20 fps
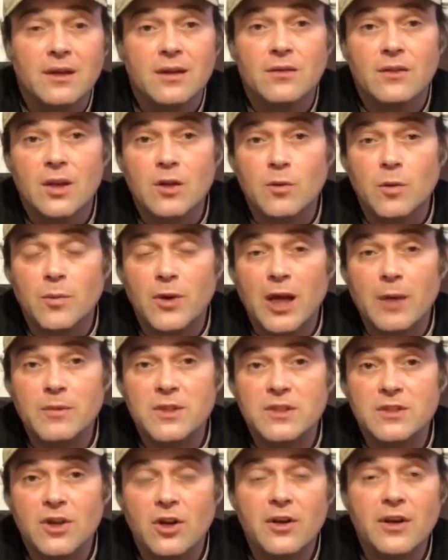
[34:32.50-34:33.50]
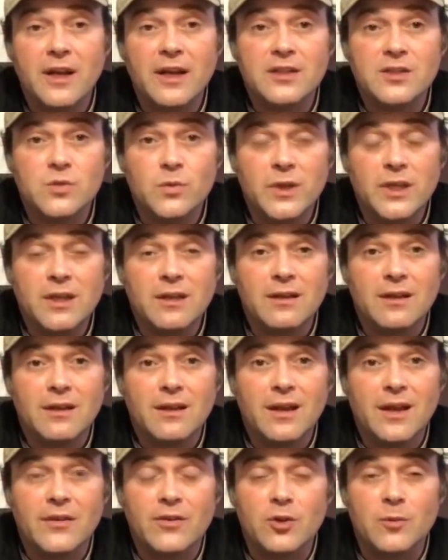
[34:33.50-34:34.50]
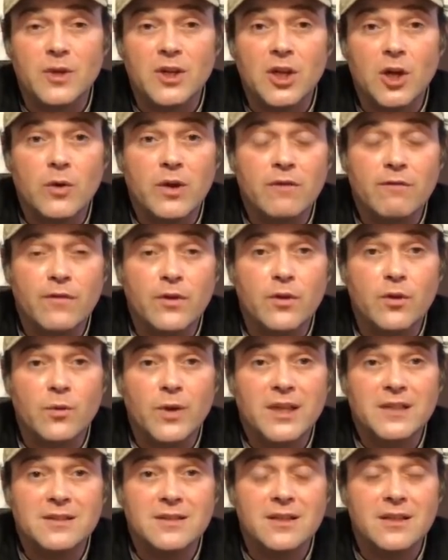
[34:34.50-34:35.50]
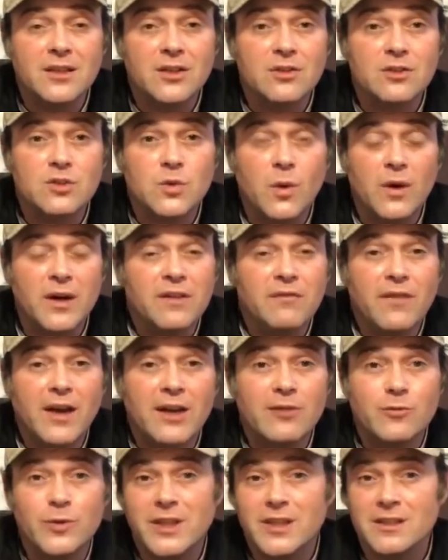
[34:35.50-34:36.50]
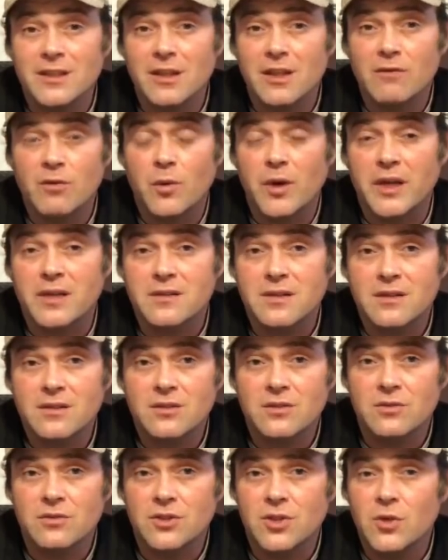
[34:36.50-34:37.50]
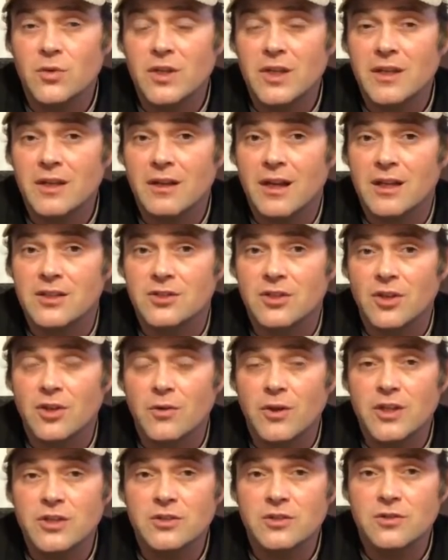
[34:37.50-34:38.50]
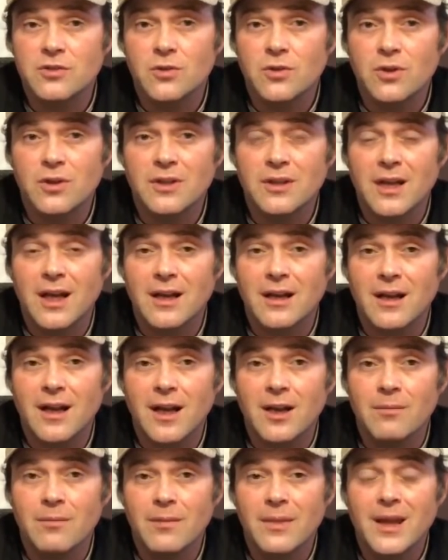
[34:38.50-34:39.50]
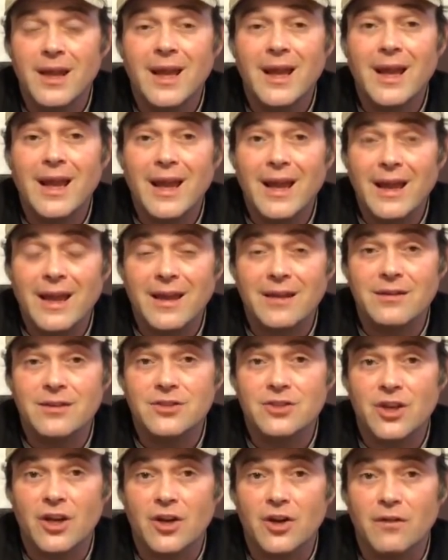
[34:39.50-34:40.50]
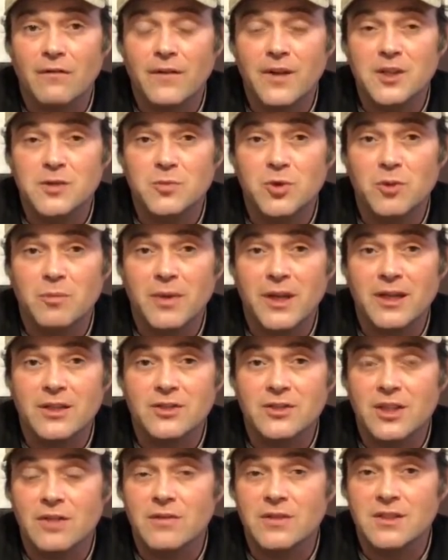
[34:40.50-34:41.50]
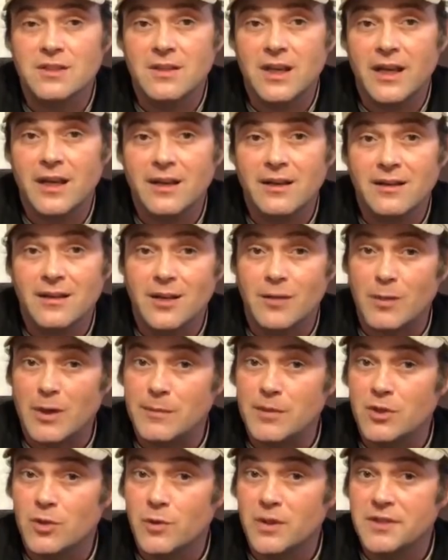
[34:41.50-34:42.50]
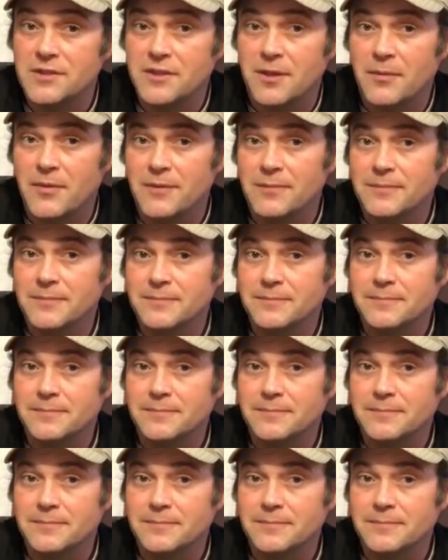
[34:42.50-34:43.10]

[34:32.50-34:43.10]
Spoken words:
They will probably start next week, and they'll be going for the rest of the year. 25 weeks of giveaways. So tune in to nextgenerationtour.com and check our Facebook page. Give us a like, and maybe you'll win something.